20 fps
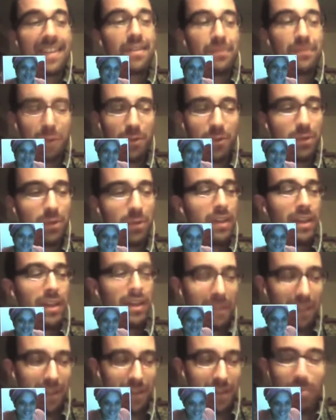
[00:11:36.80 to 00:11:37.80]
Food
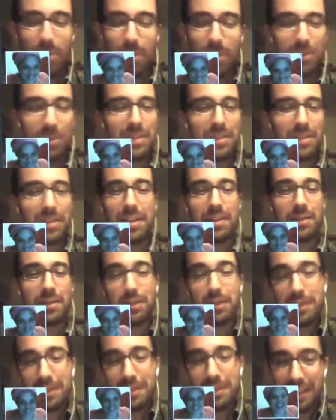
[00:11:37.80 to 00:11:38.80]
and booze. The
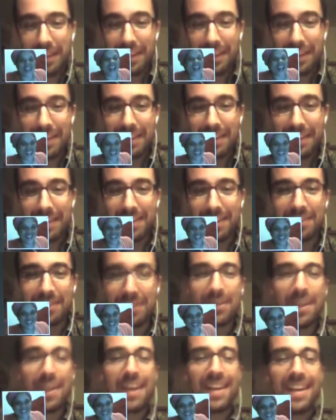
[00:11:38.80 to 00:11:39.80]

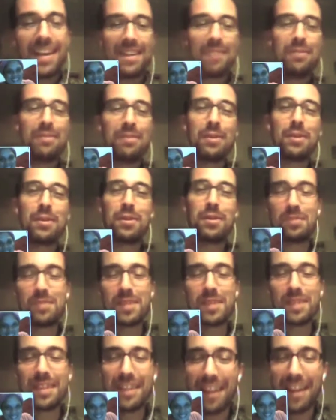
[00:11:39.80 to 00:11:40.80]
VlogEuropes,
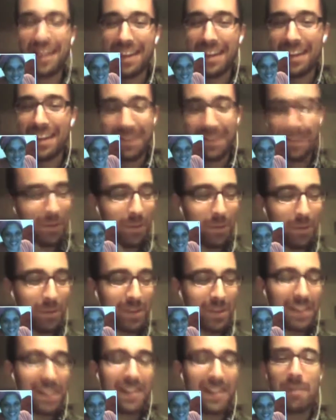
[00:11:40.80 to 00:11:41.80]
I
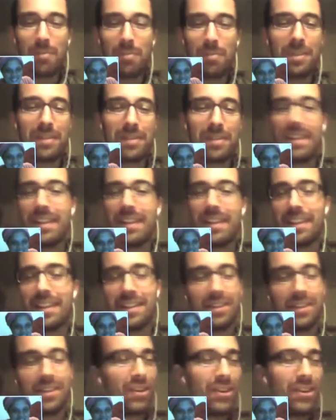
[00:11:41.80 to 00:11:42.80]
always end up with
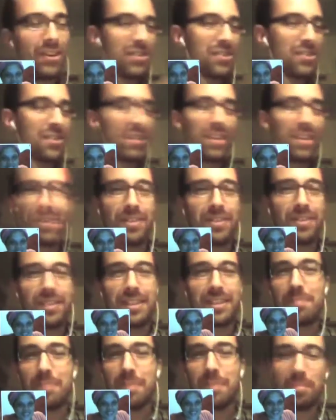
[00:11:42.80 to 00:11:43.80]
large dinners
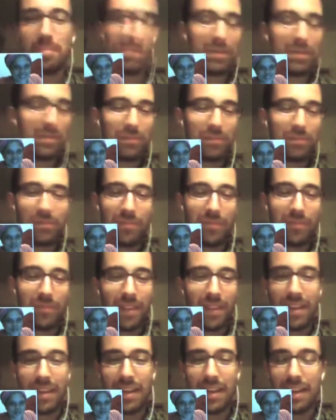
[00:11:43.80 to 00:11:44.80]
and people
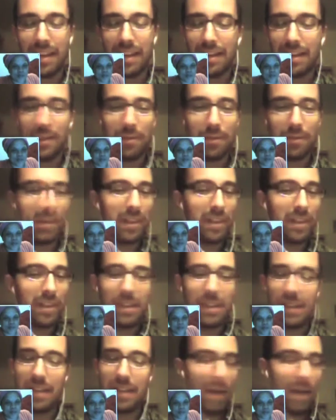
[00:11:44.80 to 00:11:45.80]
getting
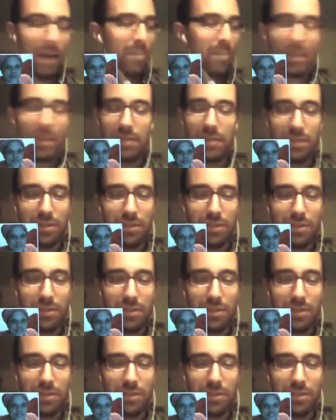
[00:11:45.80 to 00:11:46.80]
really happy and just
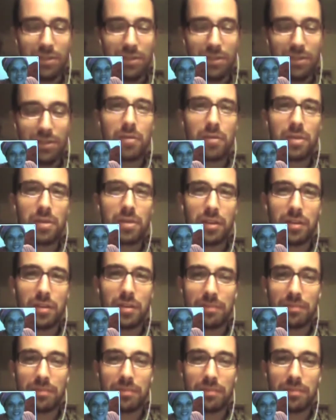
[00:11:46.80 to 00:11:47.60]
talking to each other.